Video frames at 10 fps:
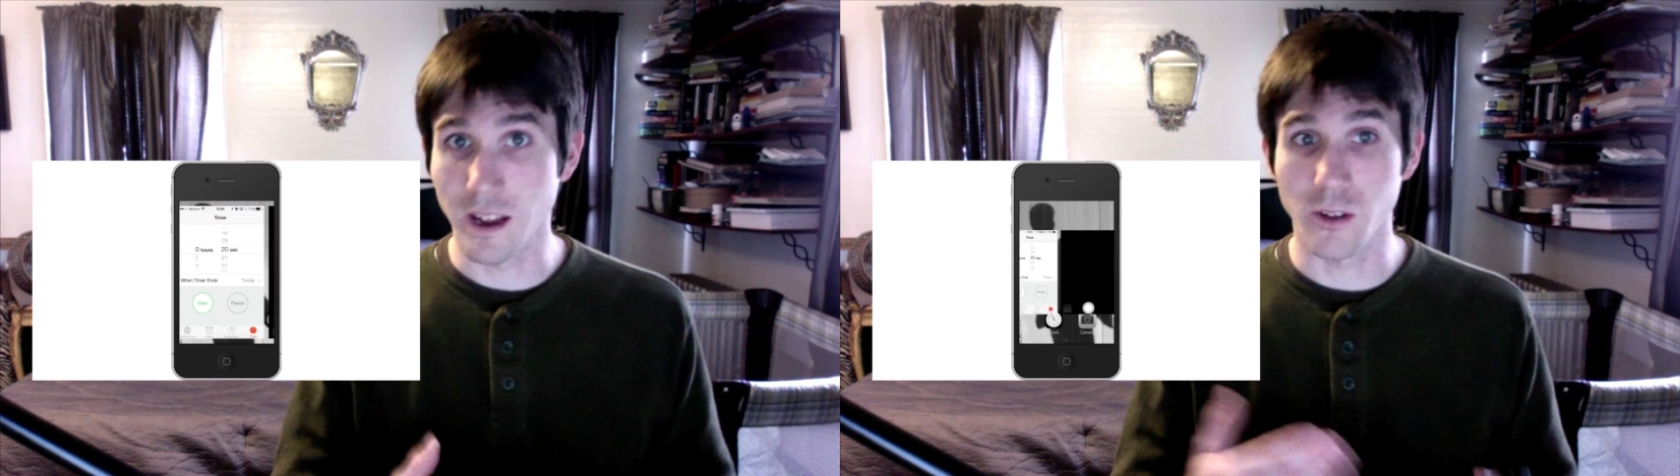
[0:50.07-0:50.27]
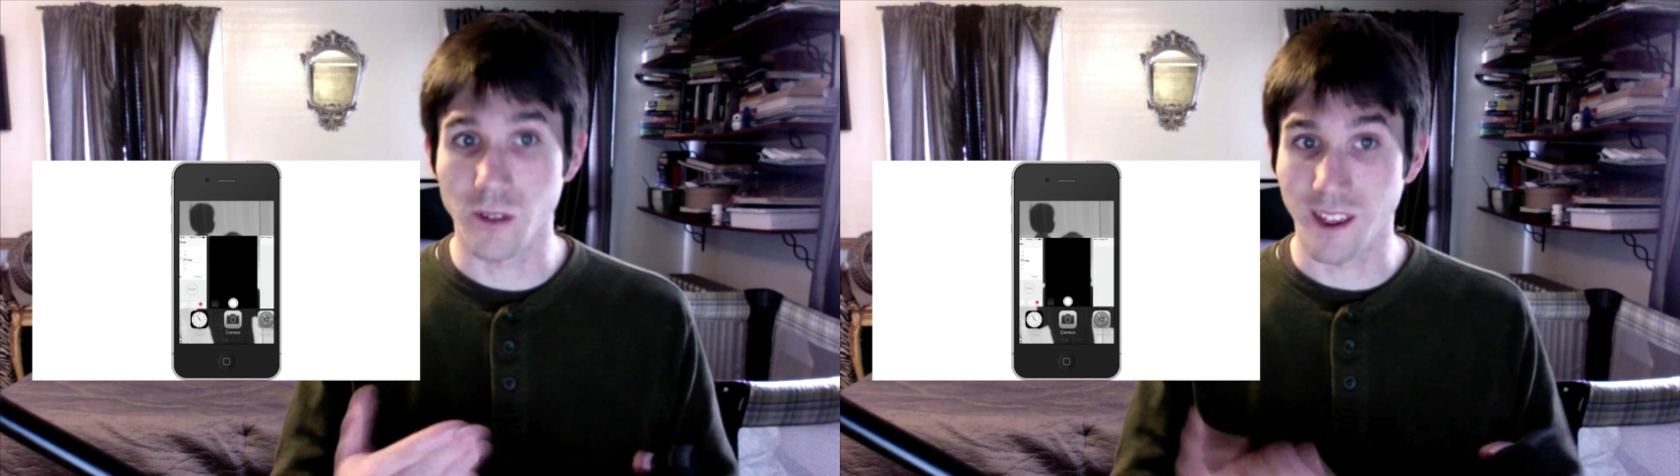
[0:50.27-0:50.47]

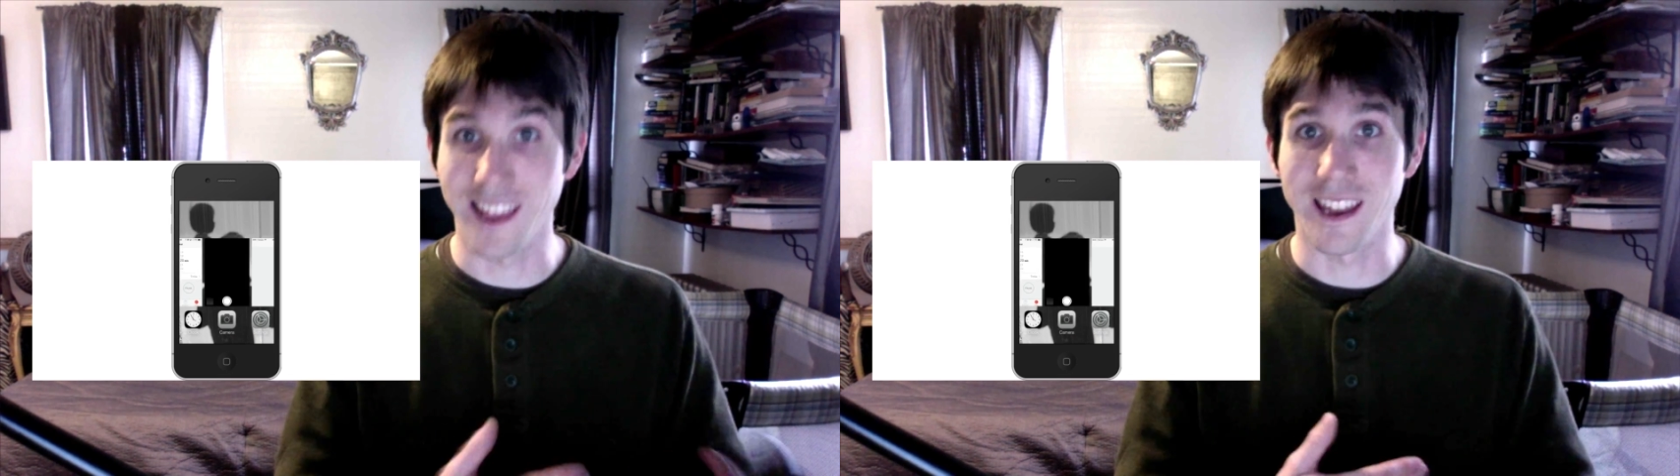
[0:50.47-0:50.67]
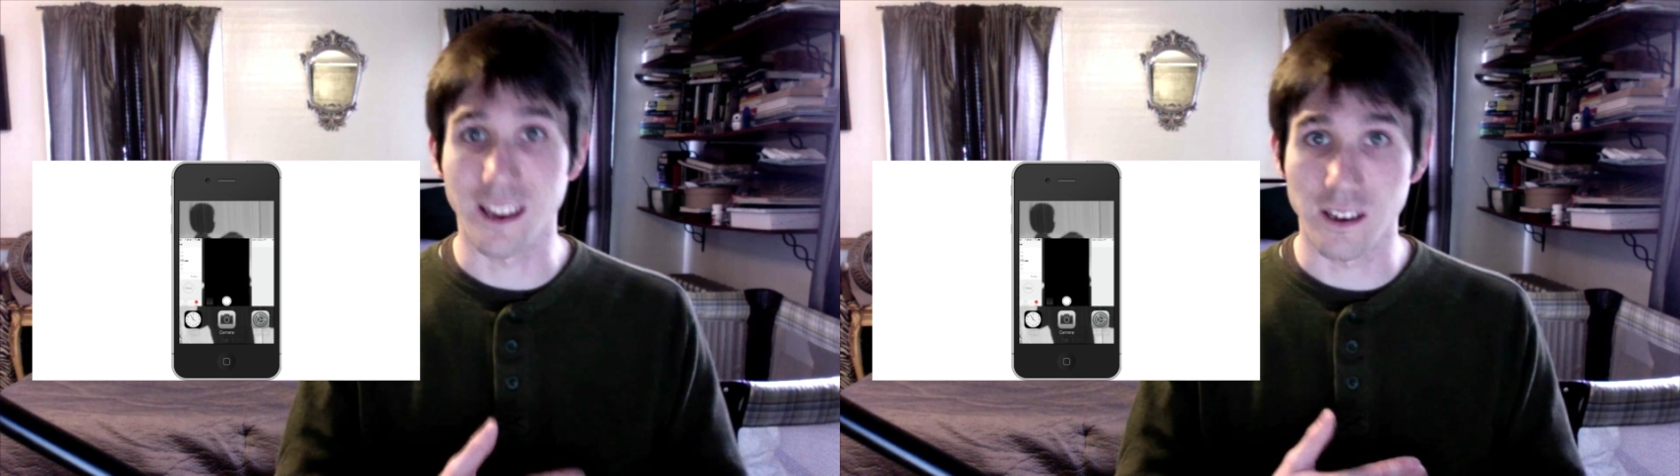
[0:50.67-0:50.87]
how you can
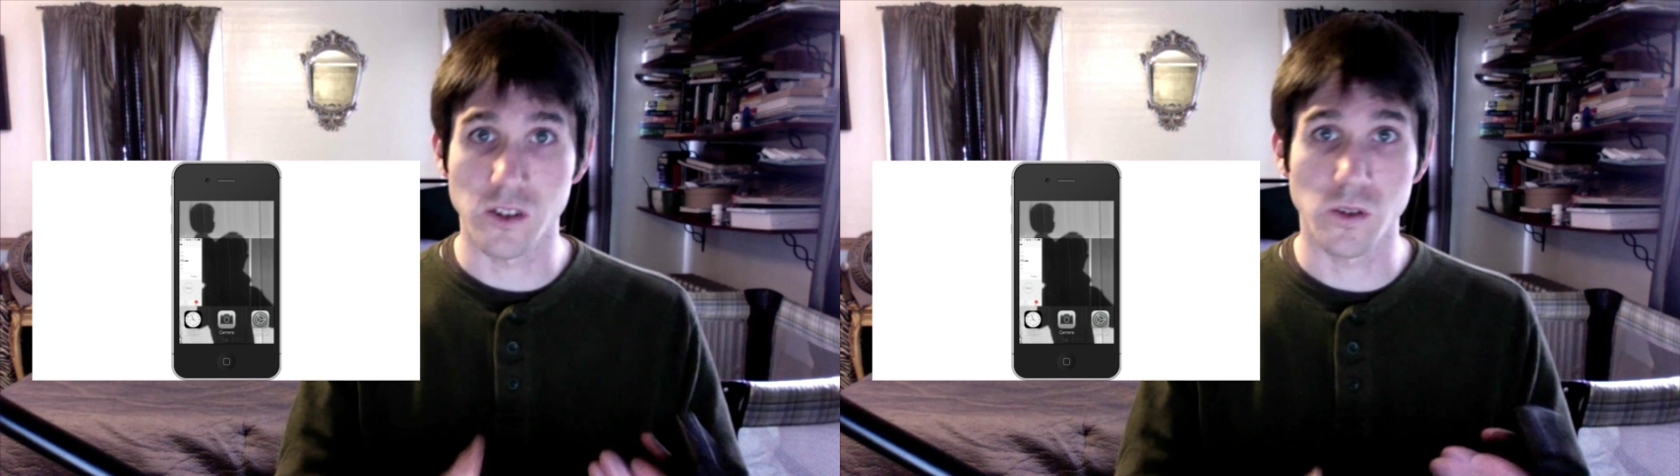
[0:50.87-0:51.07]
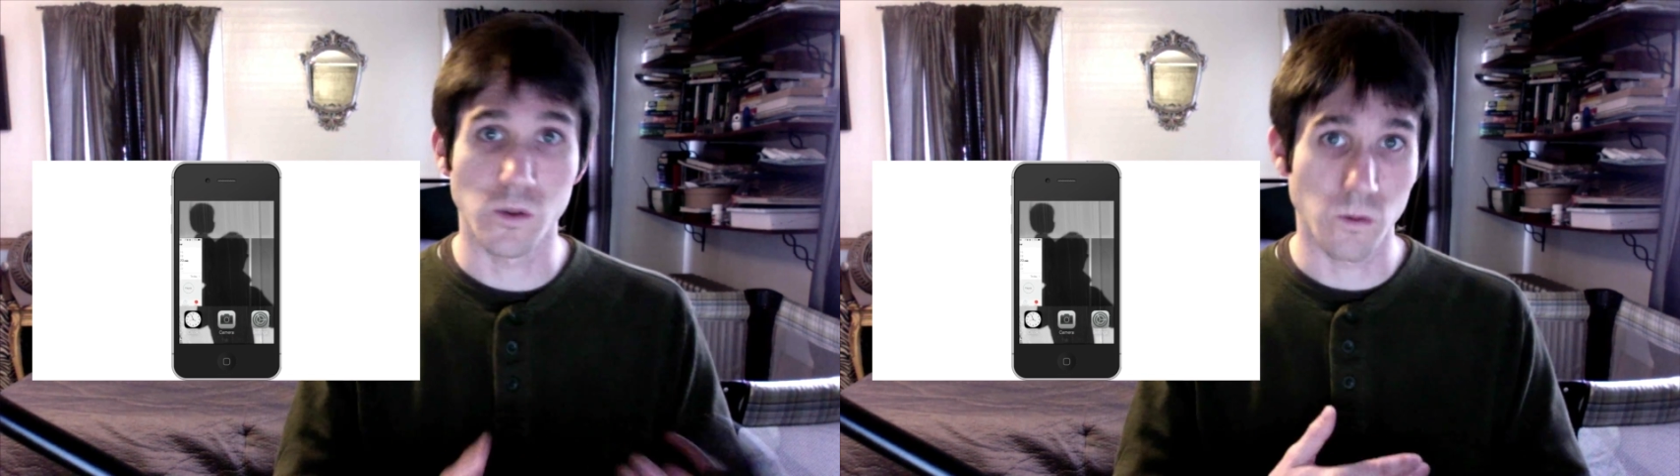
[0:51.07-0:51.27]
get
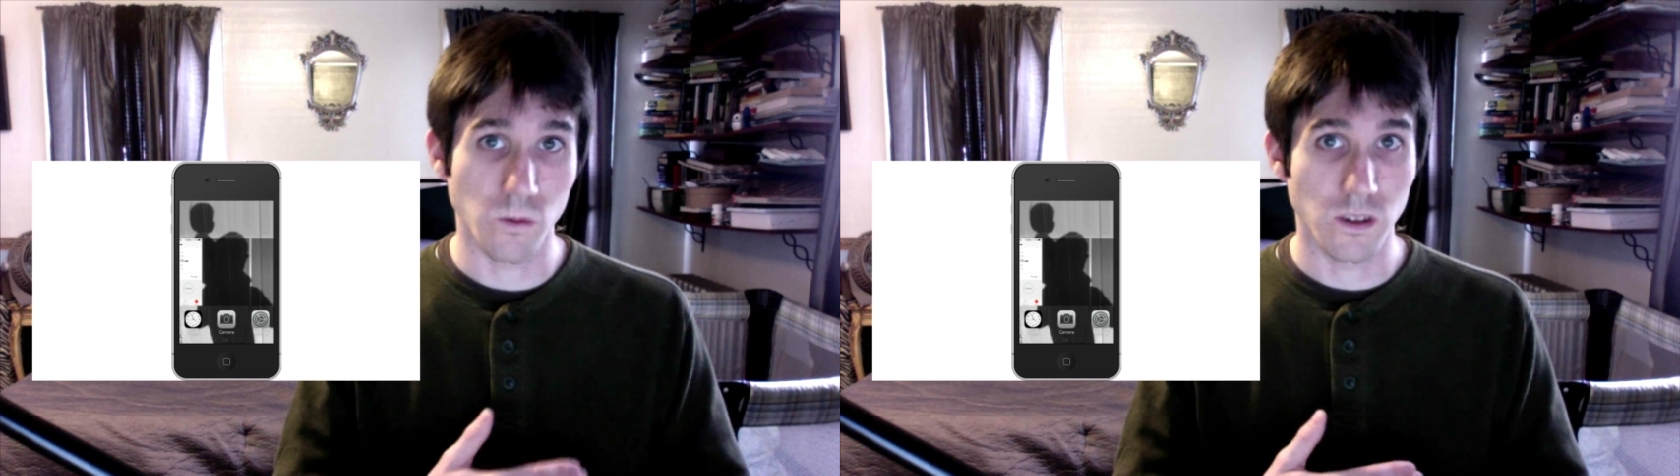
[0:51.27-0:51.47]
into